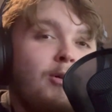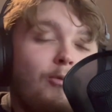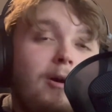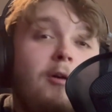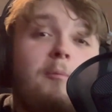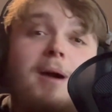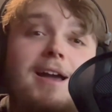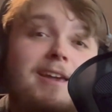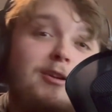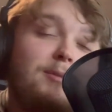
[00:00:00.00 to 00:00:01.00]
Well,
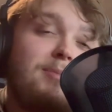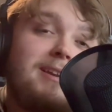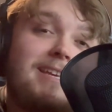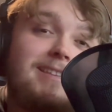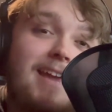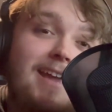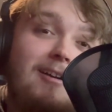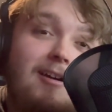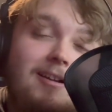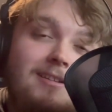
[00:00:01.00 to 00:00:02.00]
my good buddy
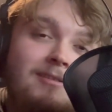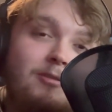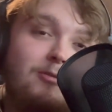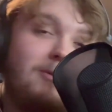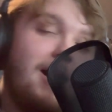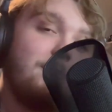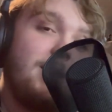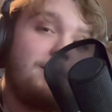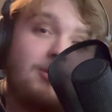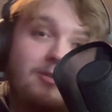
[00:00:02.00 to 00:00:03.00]
Dagon, who I
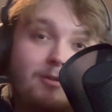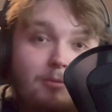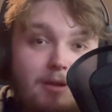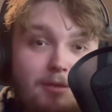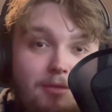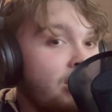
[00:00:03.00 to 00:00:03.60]
make music with,